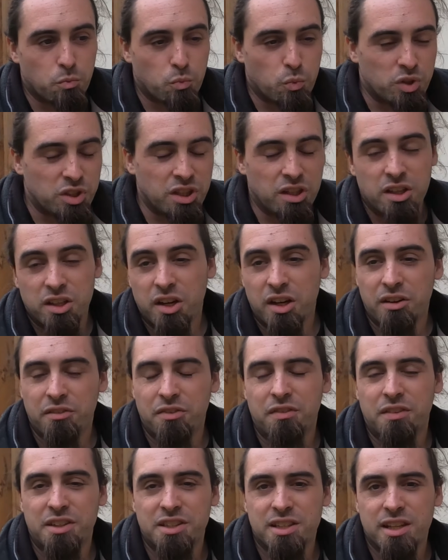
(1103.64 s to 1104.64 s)
we should have done it
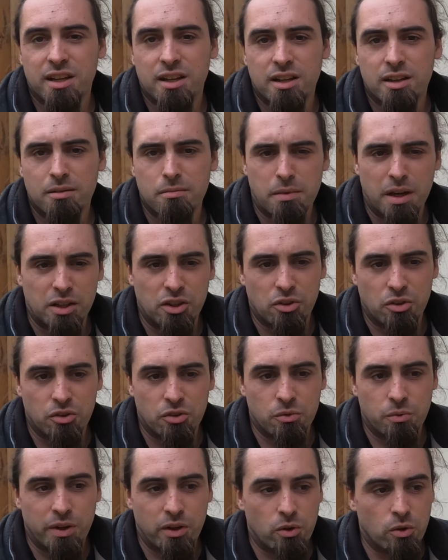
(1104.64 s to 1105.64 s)
from the start, made
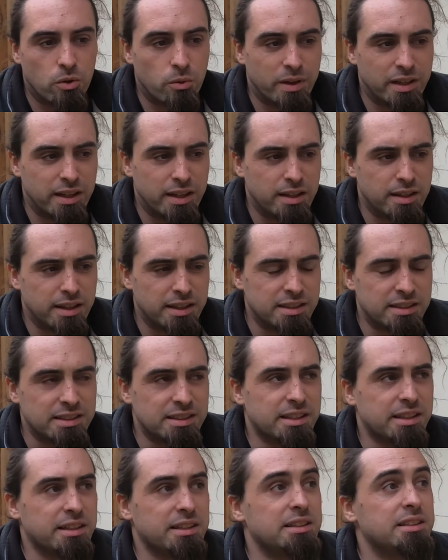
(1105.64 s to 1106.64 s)
sure it all went in nice and
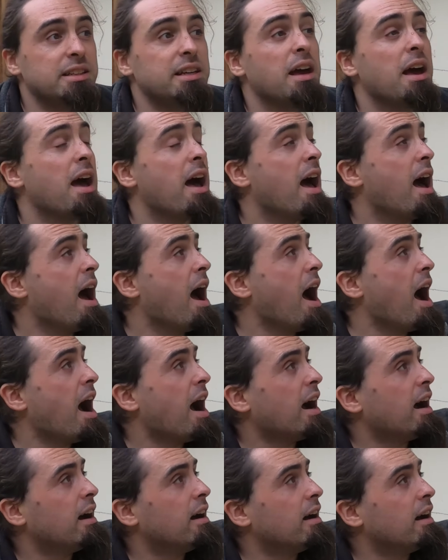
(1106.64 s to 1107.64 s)
tight.
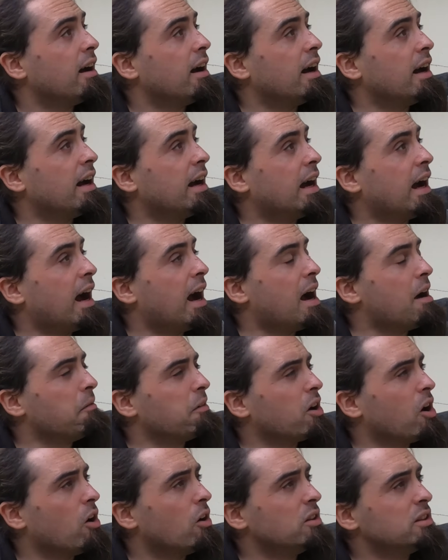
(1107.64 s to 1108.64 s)
I'm
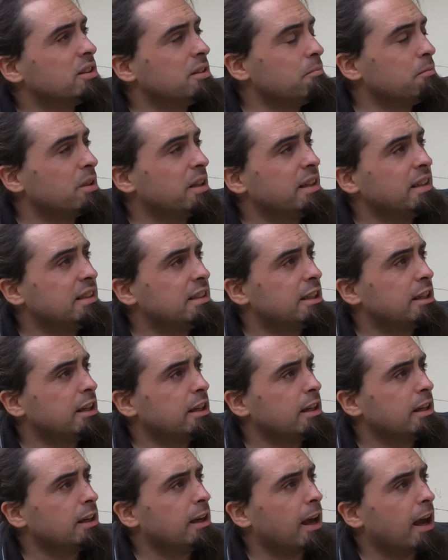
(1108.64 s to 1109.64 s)

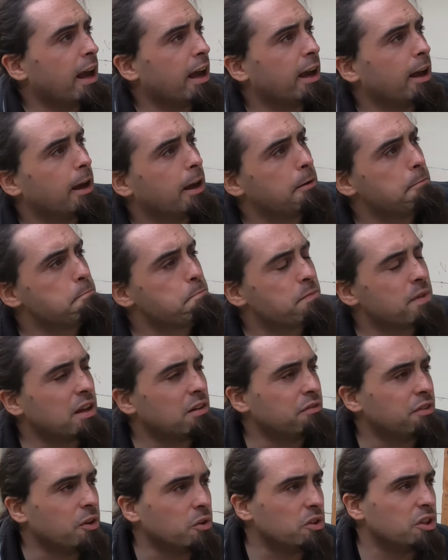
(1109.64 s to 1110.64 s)
contemplating
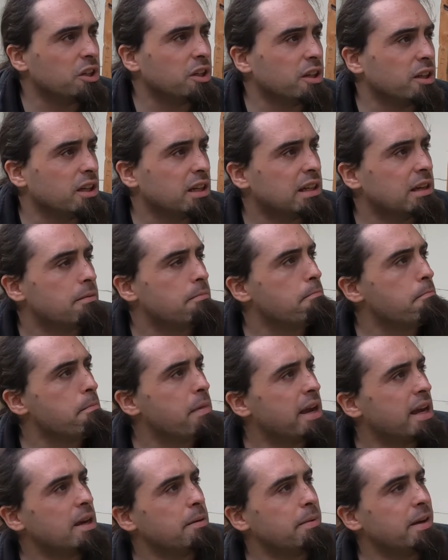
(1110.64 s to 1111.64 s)
in future
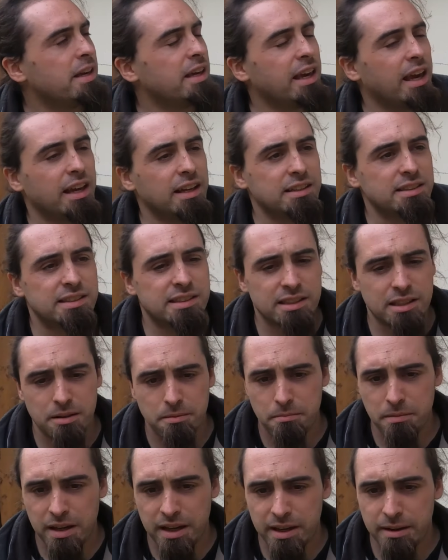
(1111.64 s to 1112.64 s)
maybe getting
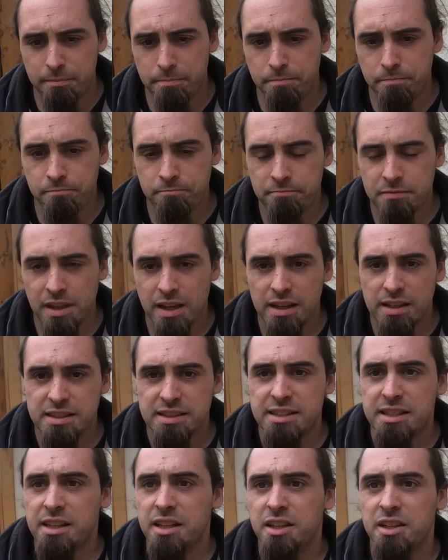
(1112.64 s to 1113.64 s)
some
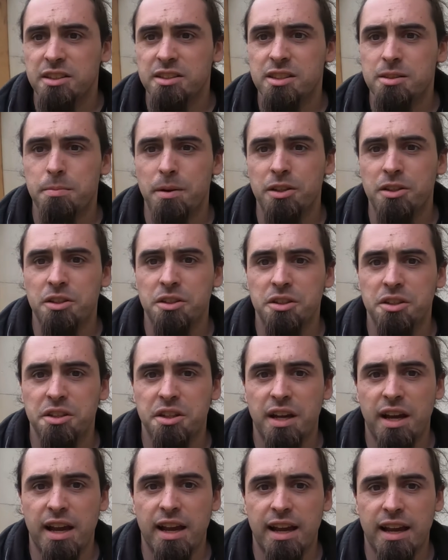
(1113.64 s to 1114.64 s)
silicone
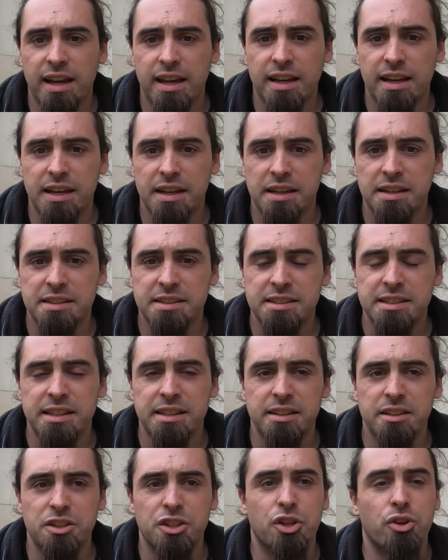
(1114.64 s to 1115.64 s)
sponge
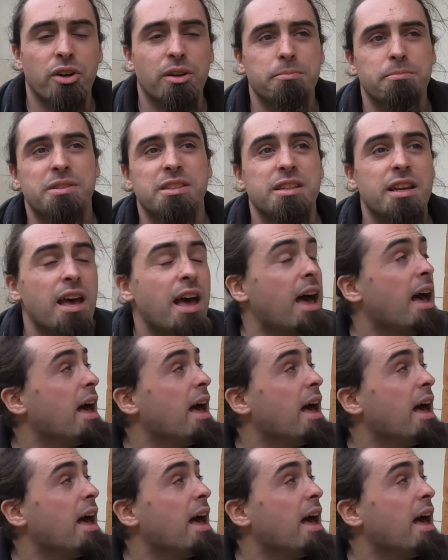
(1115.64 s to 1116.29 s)
sealant strips